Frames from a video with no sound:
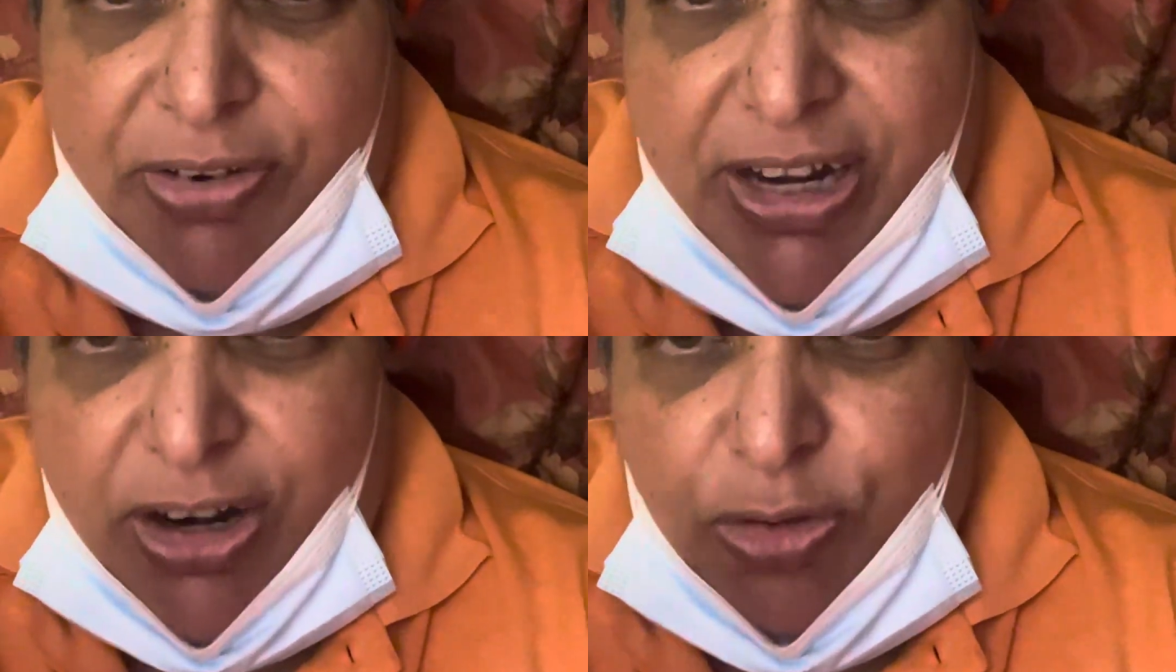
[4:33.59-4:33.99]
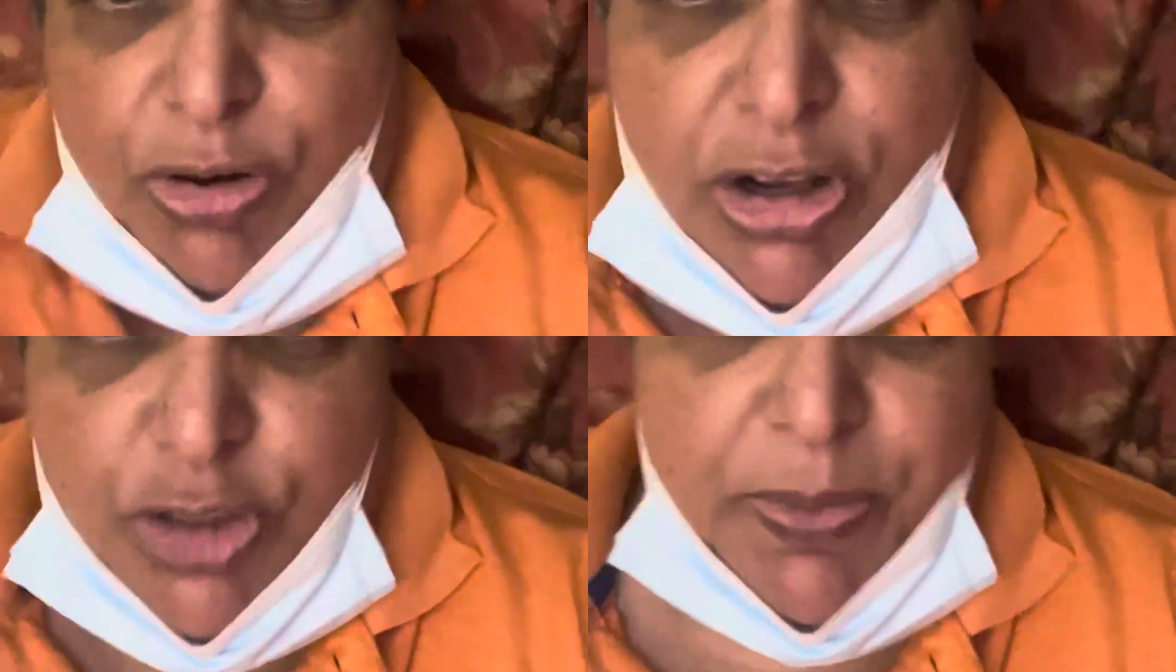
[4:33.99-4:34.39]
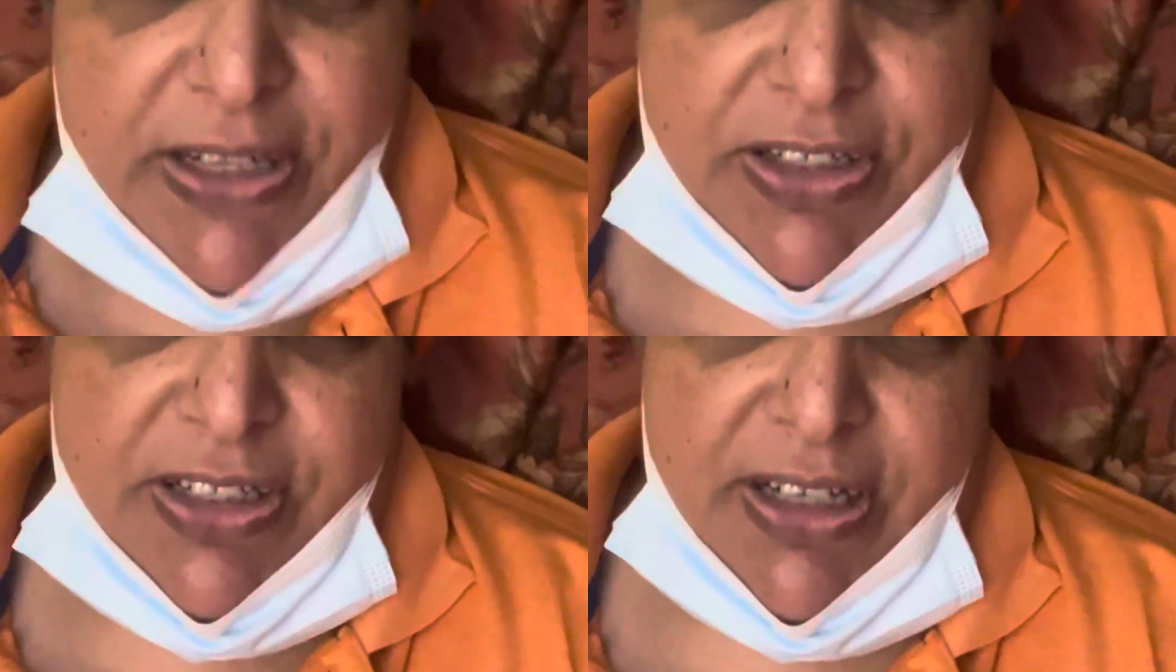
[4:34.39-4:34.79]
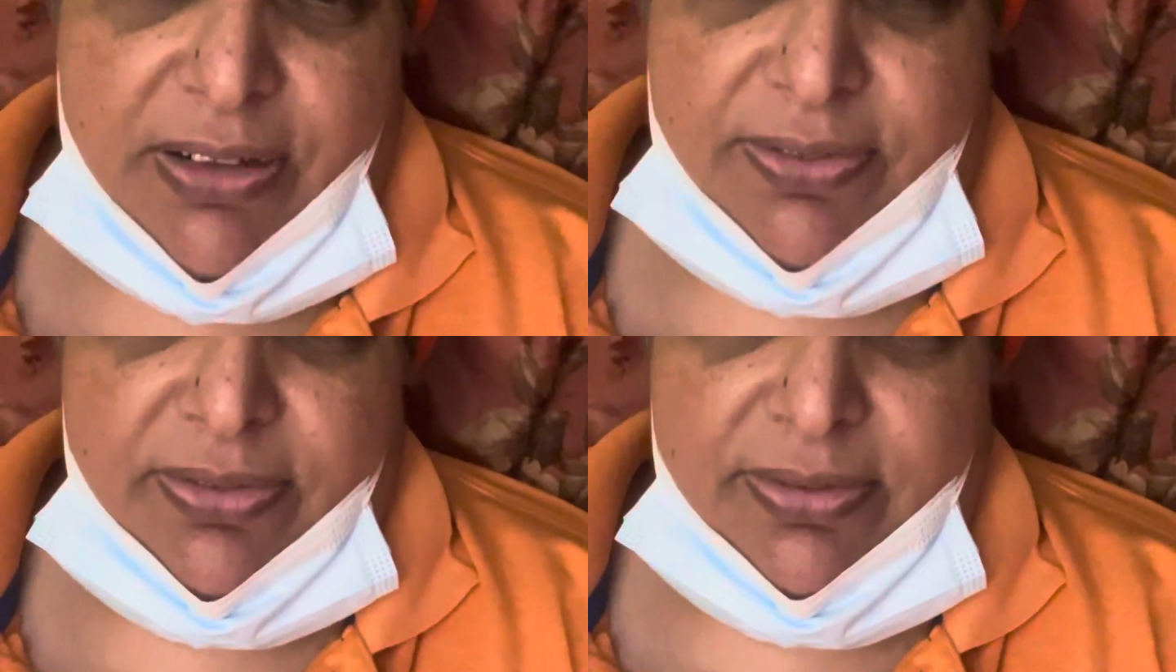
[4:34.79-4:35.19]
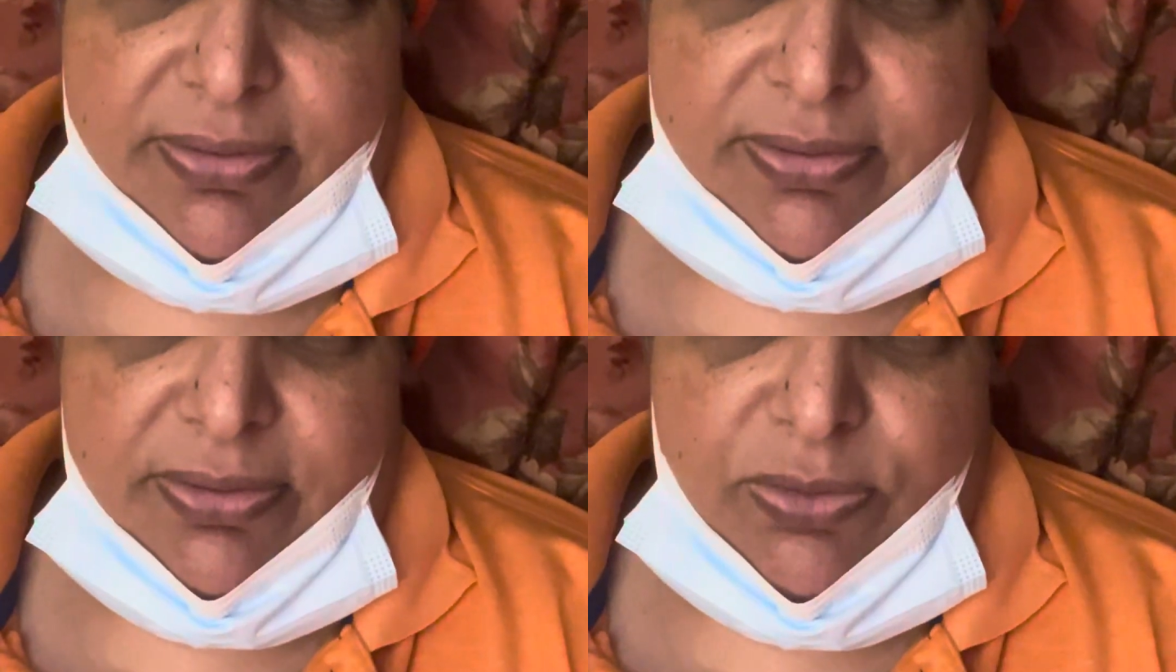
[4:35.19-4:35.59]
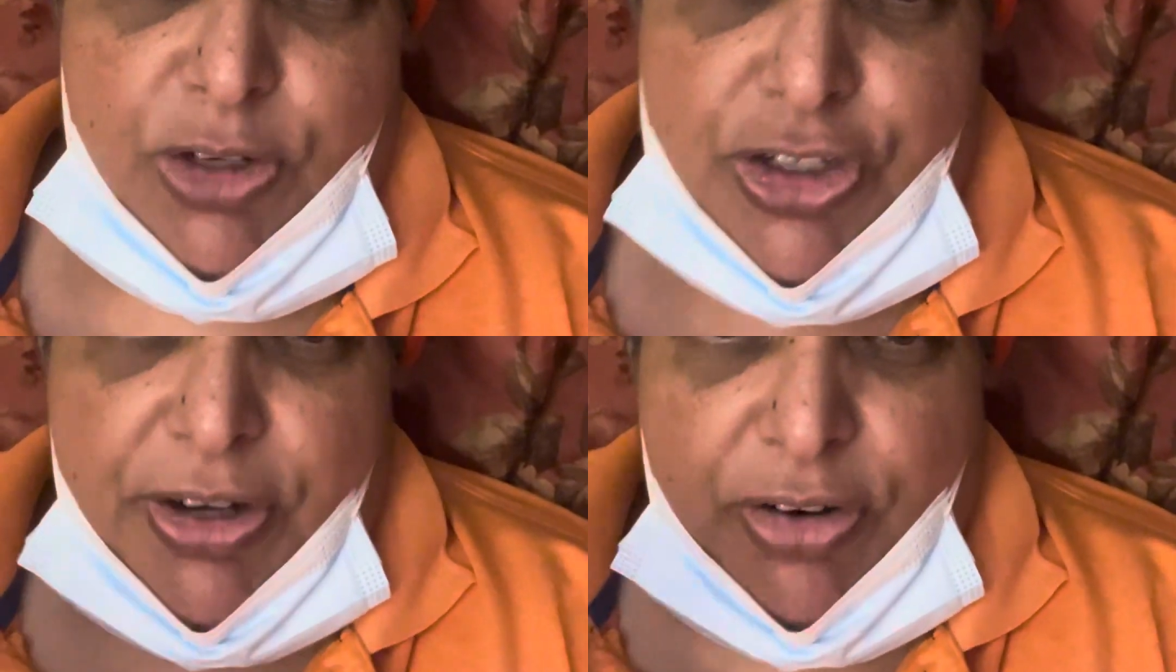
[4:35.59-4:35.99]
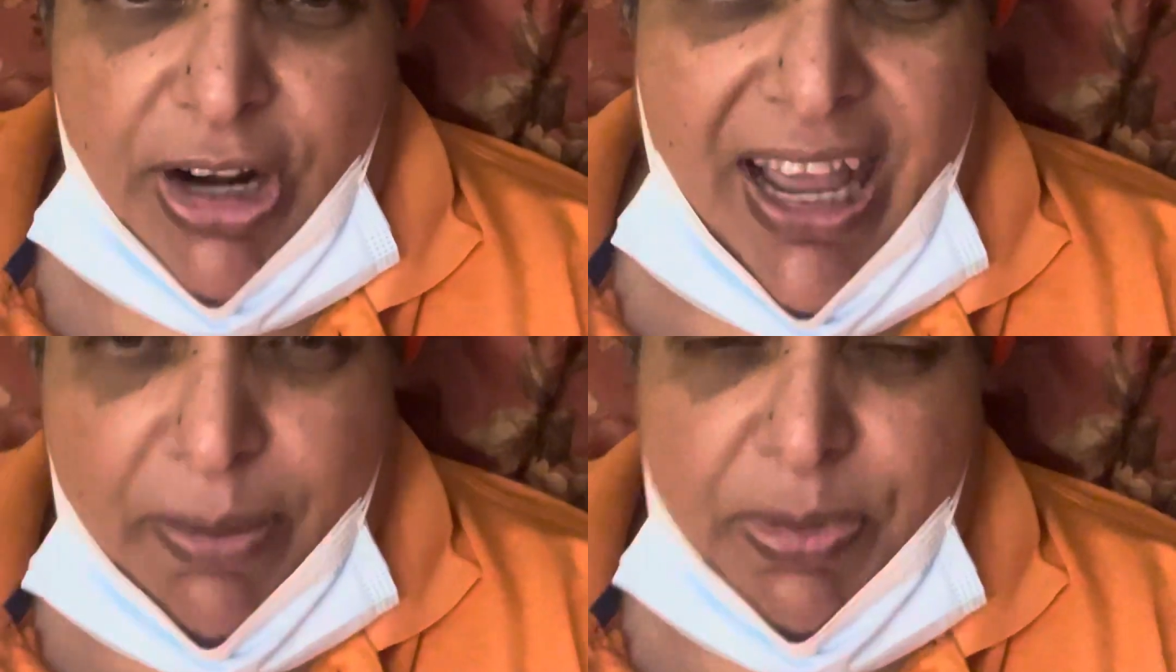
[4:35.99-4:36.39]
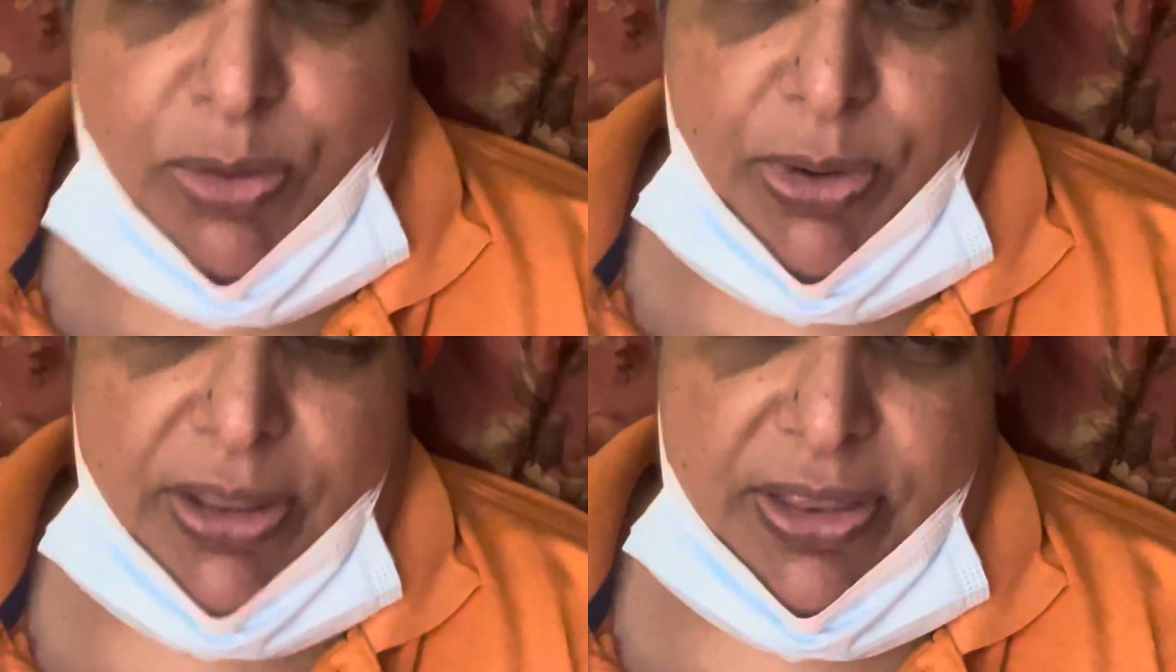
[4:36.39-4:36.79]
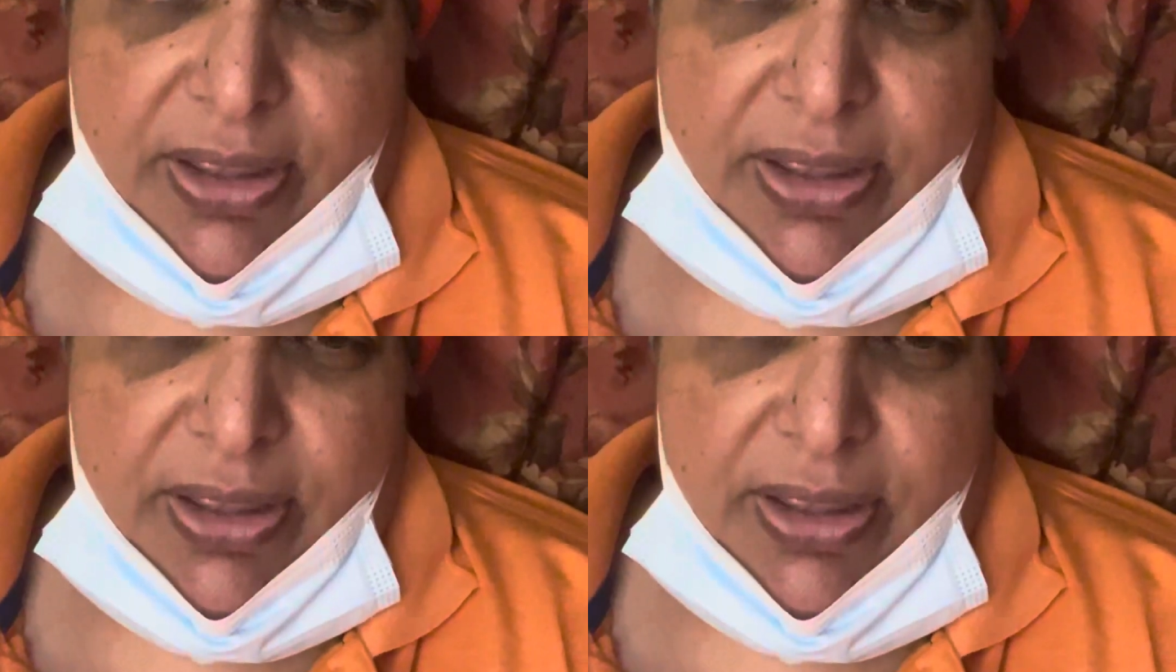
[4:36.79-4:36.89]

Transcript: in a crawl space itself, which they're not happy with.